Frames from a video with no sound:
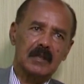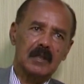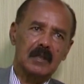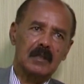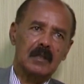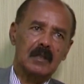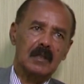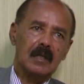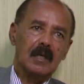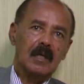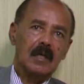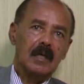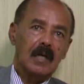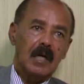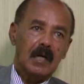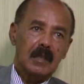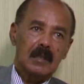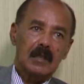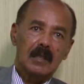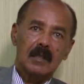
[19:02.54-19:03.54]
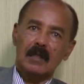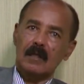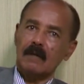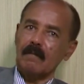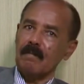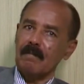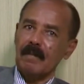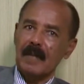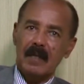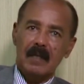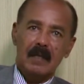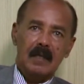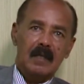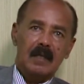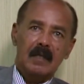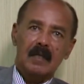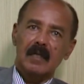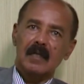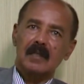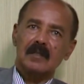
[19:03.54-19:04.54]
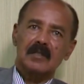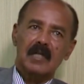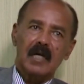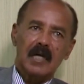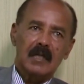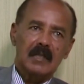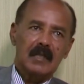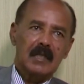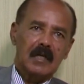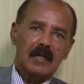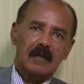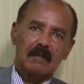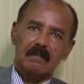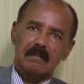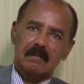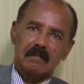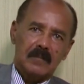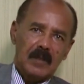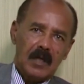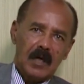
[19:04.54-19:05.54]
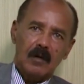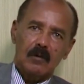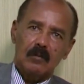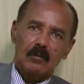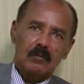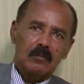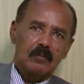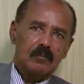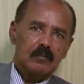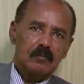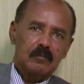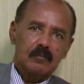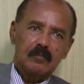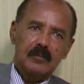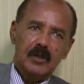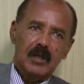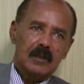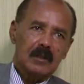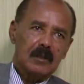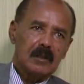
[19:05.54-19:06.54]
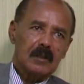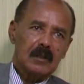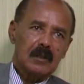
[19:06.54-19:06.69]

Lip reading: And I think it's high time now that